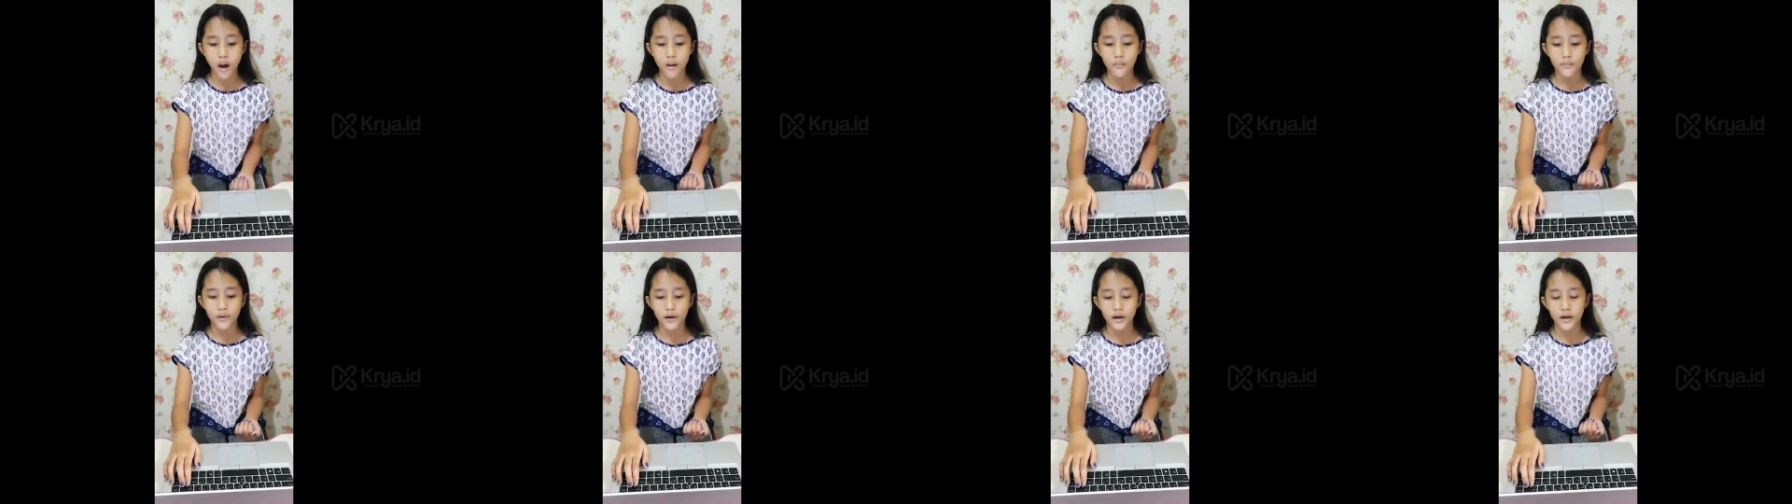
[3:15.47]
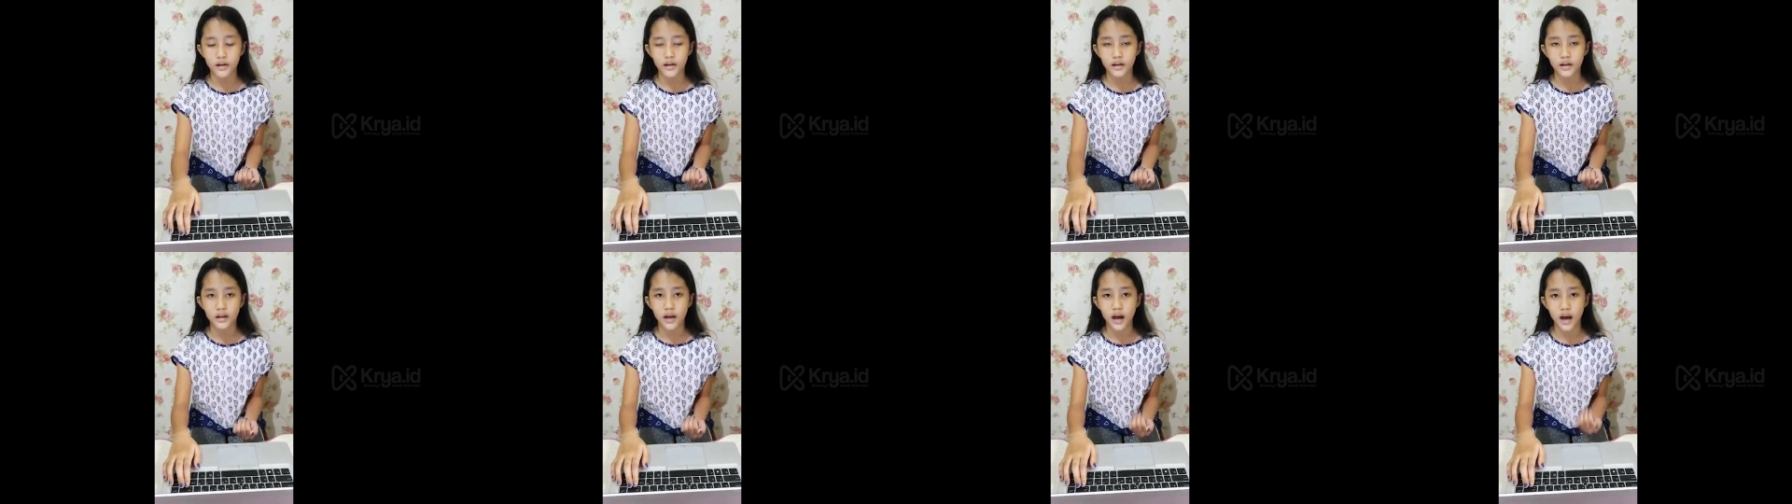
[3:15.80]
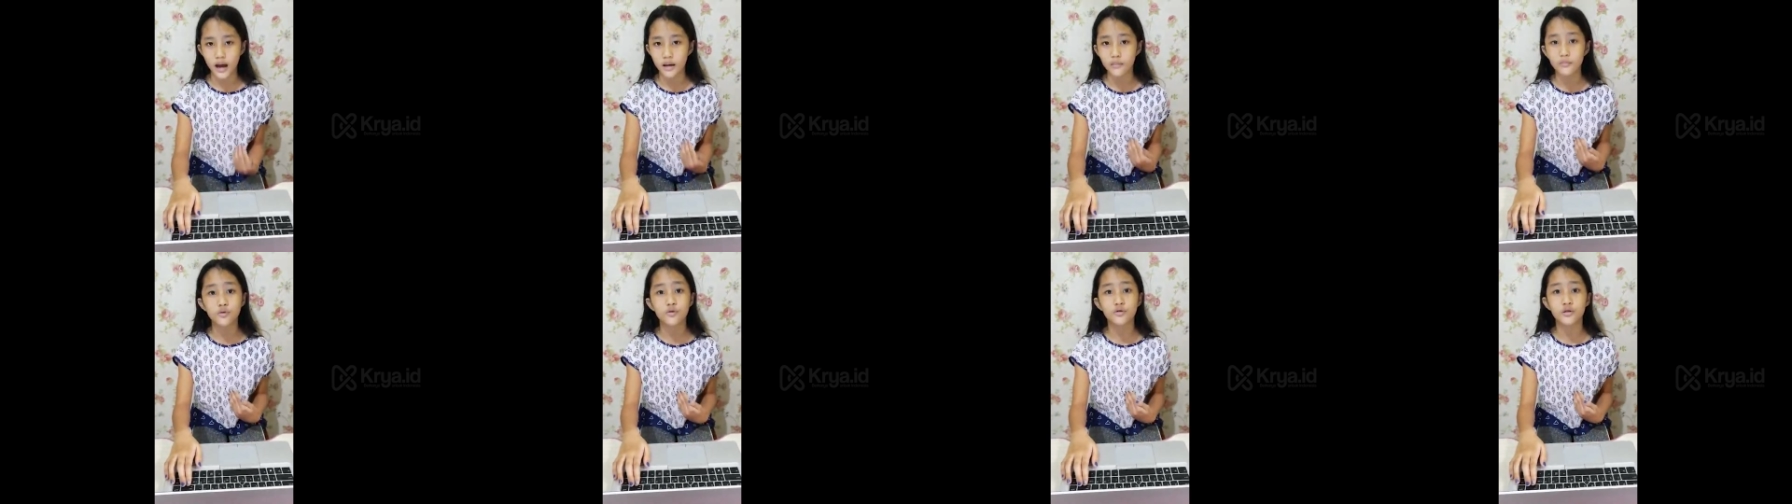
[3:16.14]
but
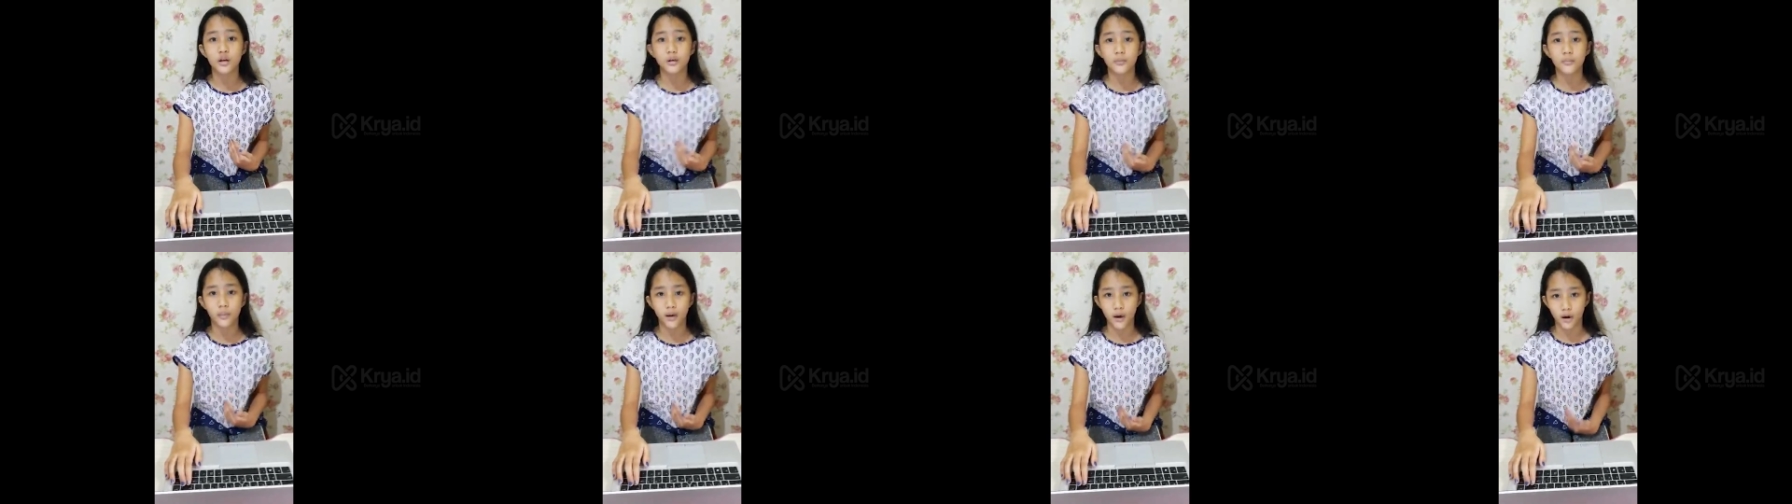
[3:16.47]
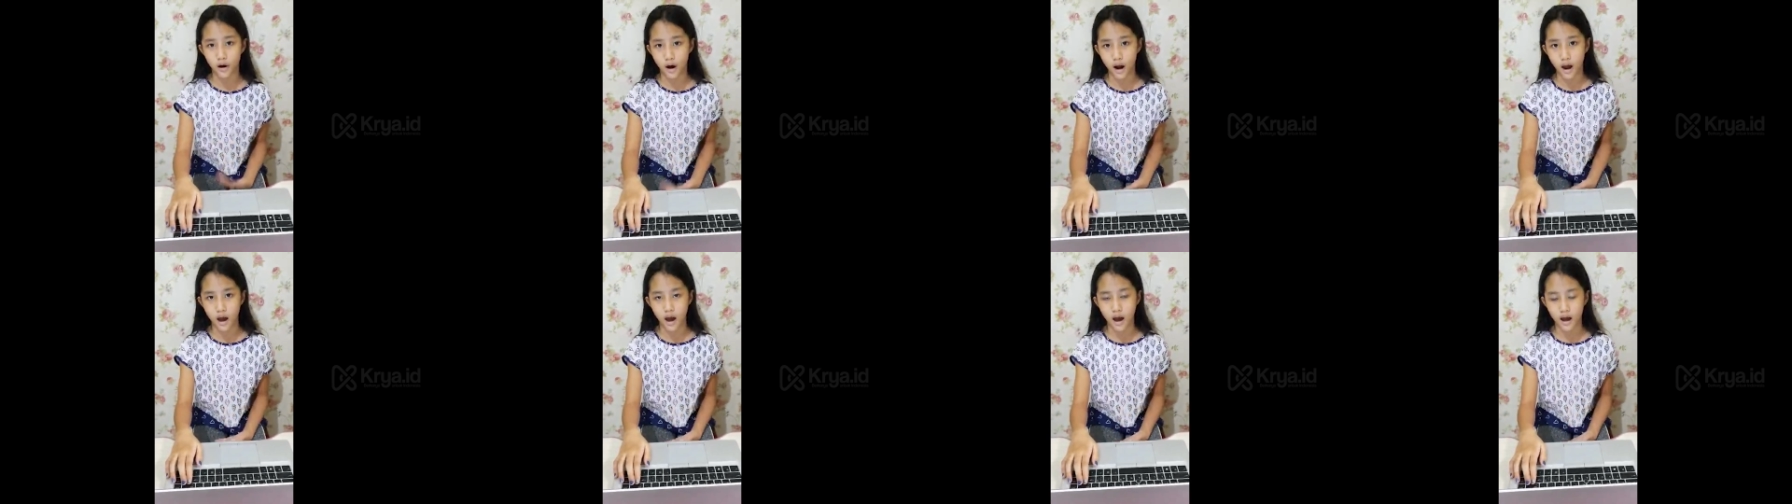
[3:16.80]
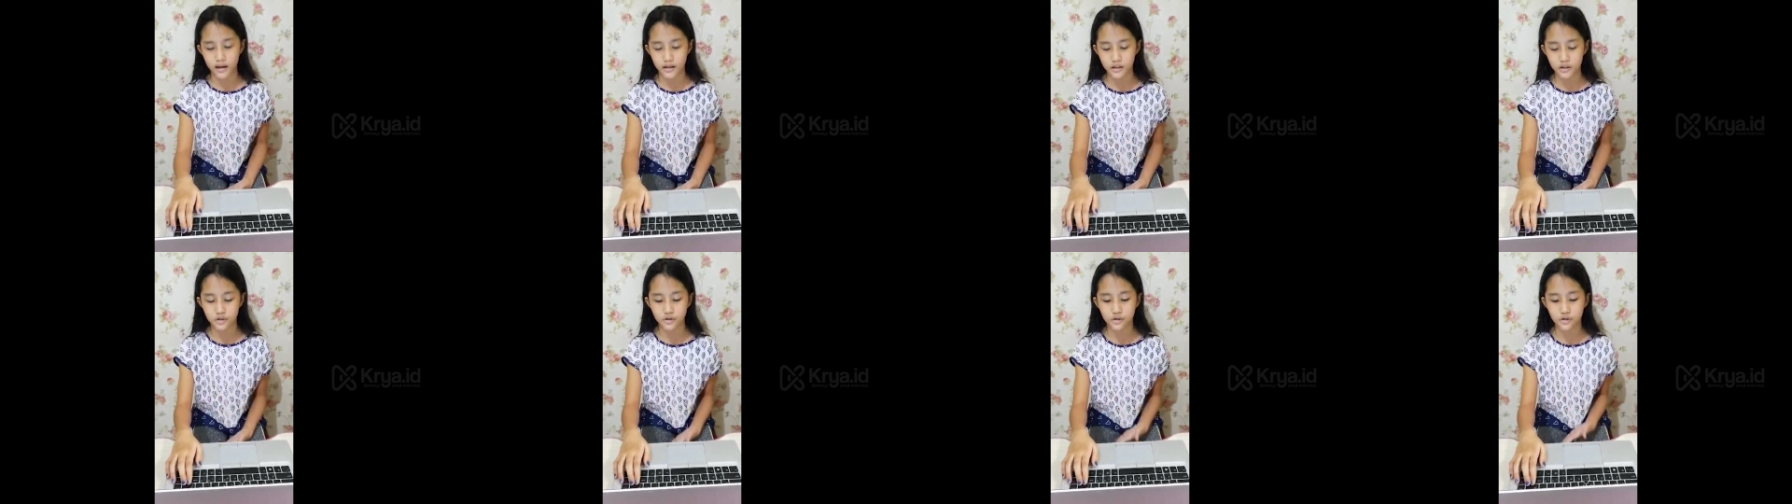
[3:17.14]
I'm using bare
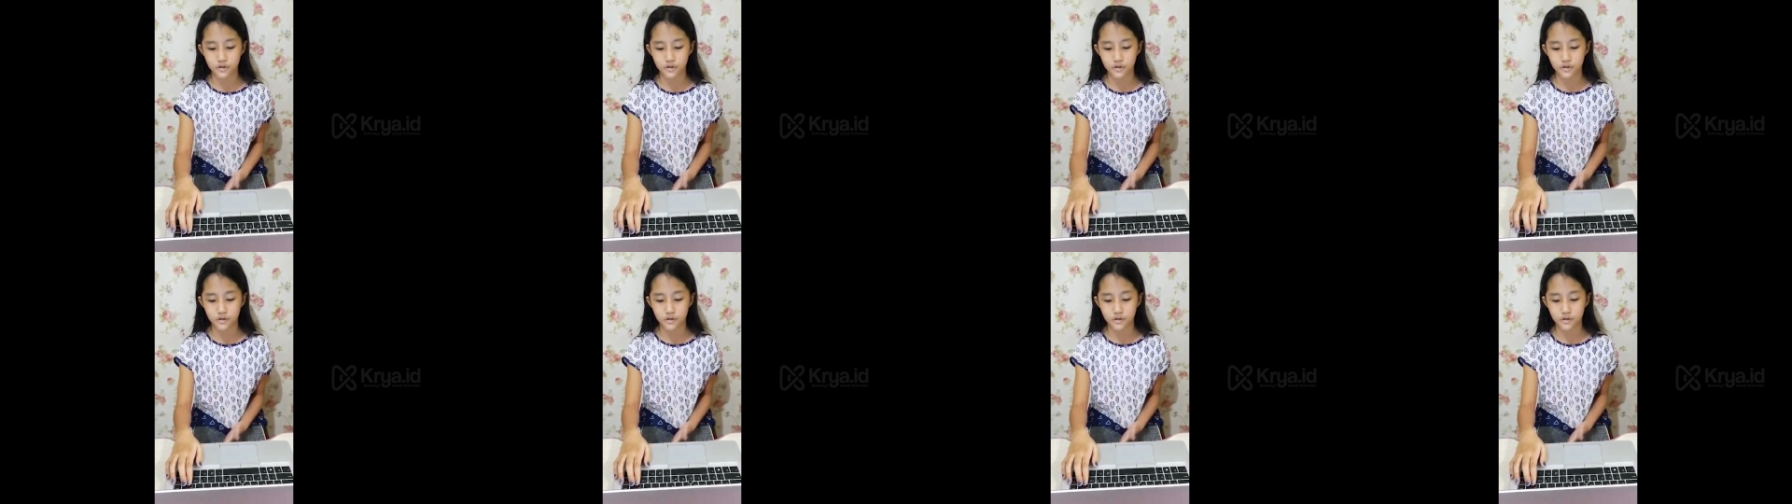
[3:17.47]
eyes